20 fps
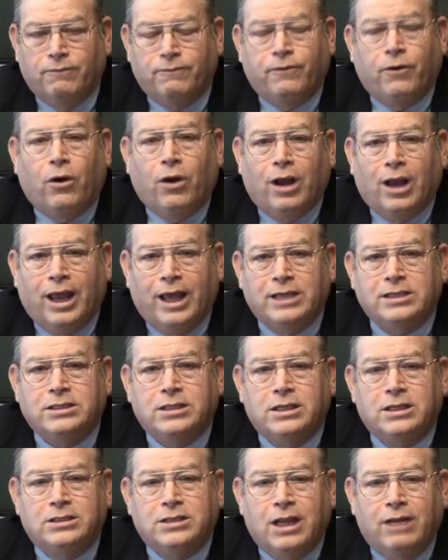far less
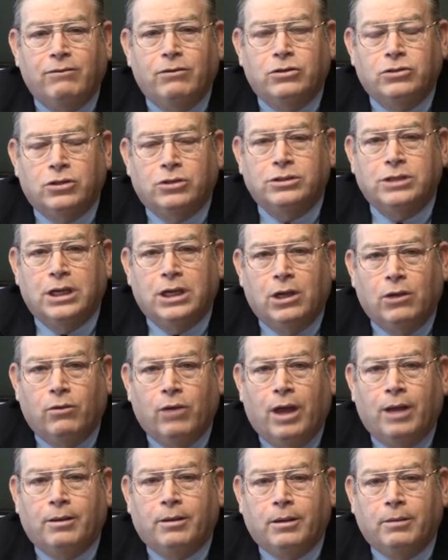than the state of New Jersey can
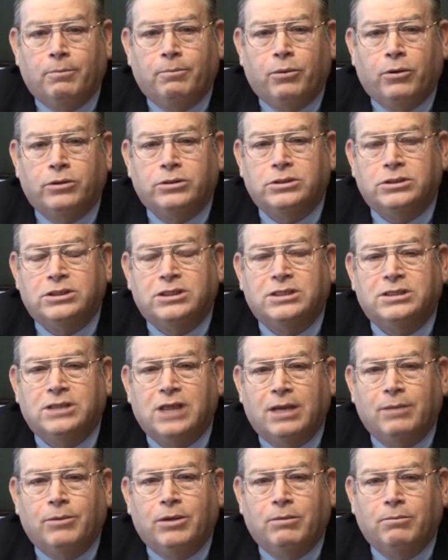go out and purchase the
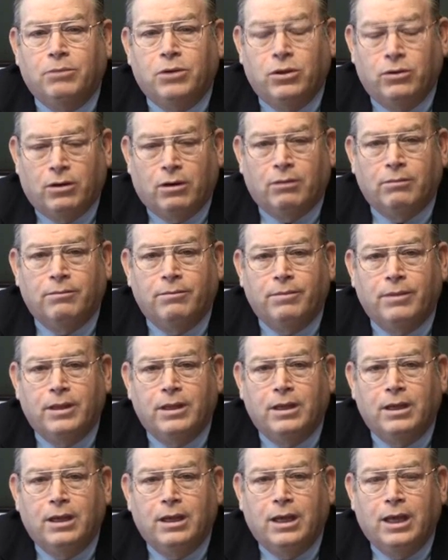same computer.
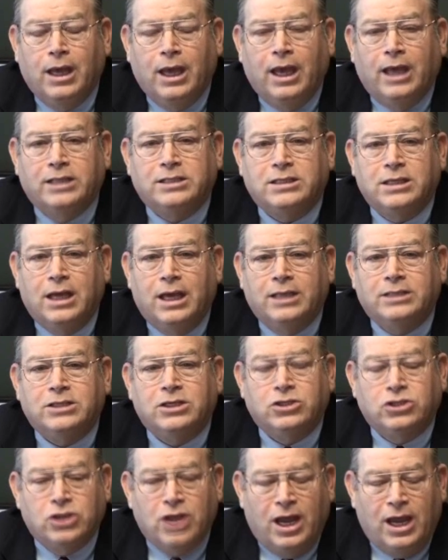It's
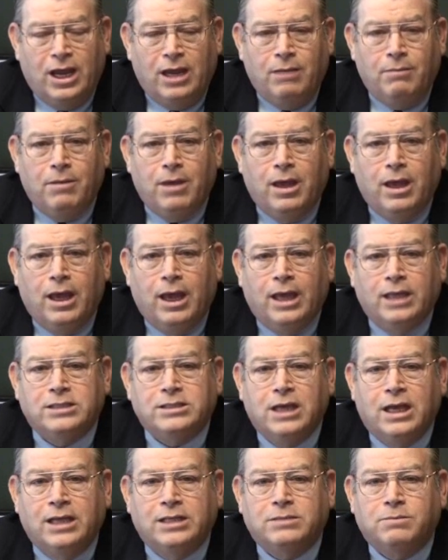a shame.
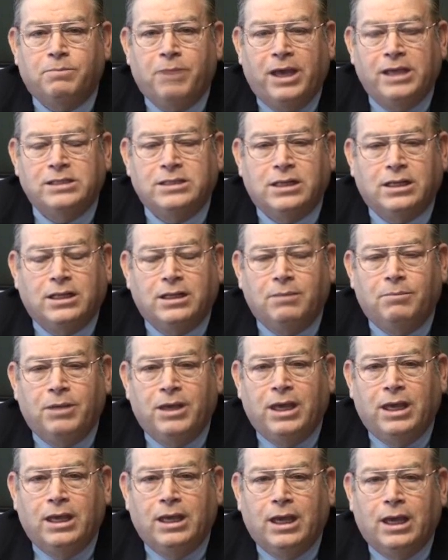It's basically
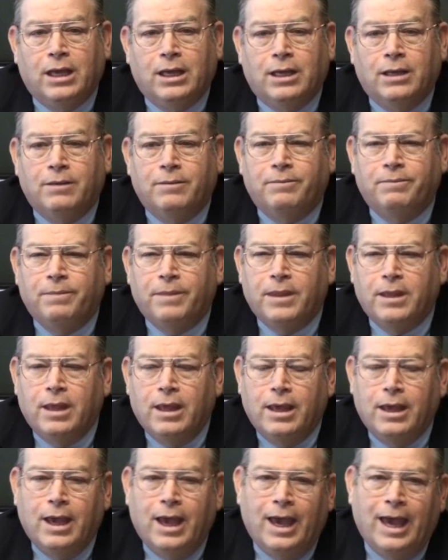being
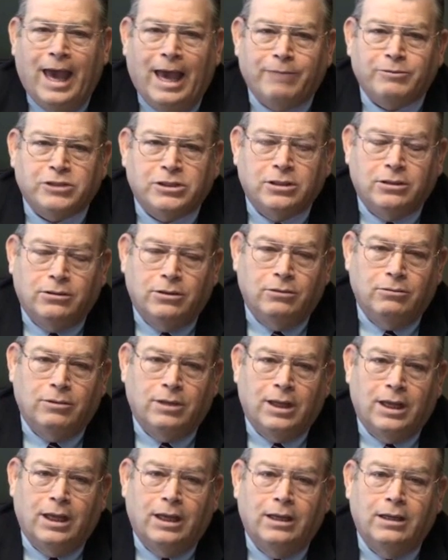
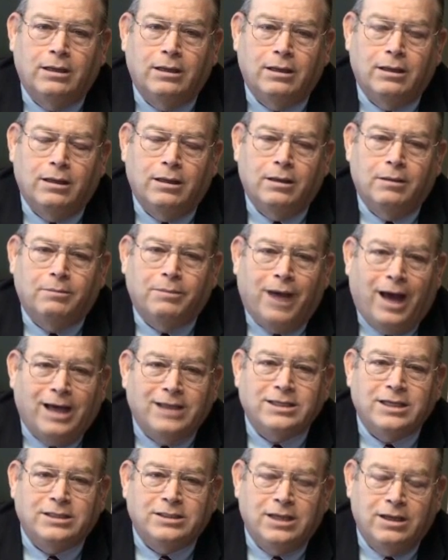absolutely,
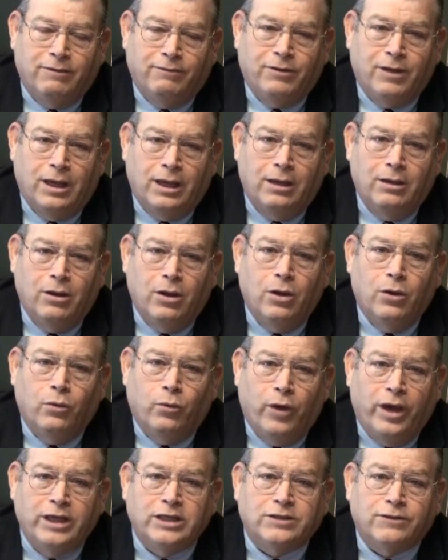positively
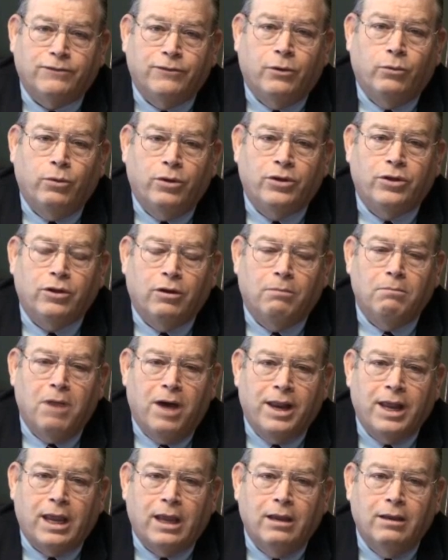wasteful with your
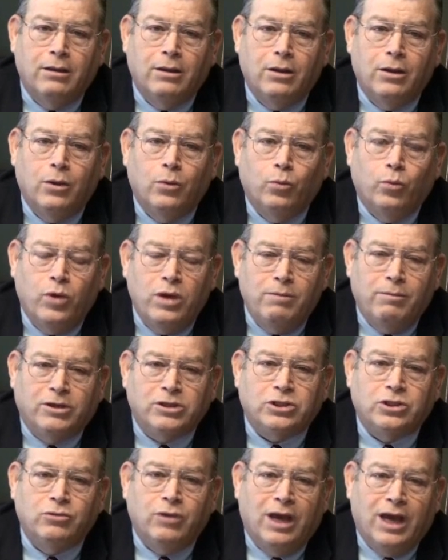money. We
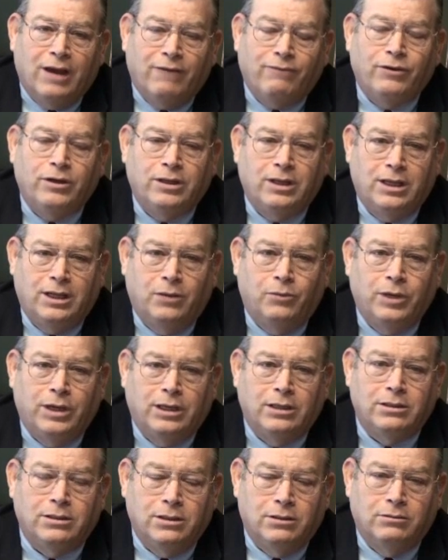must do everything that
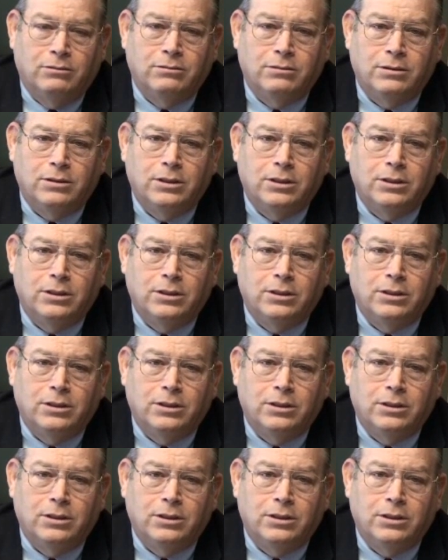we can do